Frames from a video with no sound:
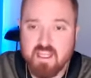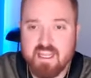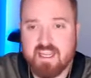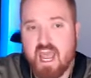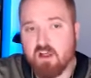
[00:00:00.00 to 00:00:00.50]

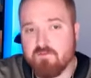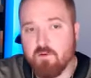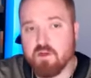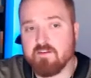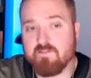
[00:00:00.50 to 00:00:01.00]
in
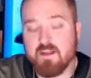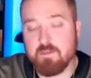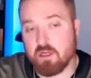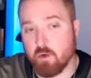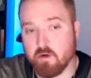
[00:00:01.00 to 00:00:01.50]
California
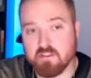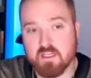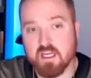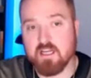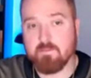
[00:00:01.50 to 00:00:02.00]
family courts,
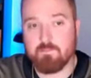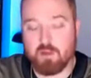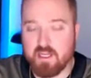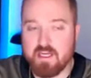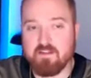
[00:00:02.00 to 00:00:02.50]

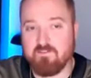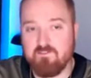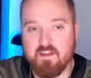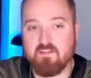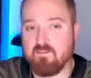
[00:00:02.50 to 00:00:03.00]
pleading the
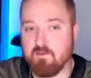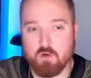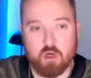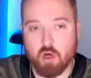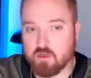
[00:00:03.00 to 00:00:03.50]
fifth in
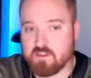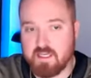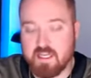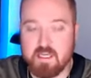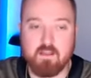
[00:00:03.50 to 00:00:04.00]
regards
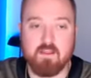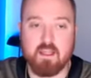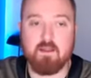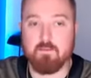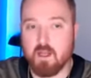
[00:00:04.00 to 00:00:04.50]
to
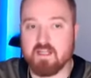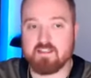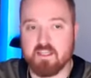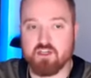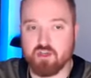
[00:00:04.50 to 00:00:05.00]
anything,
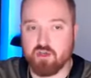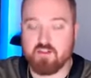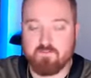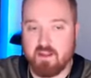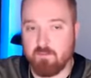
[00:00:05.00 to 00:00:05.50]
essentially
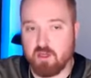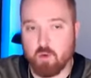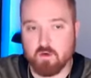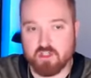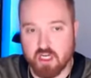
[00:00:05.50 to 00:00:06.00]
the family court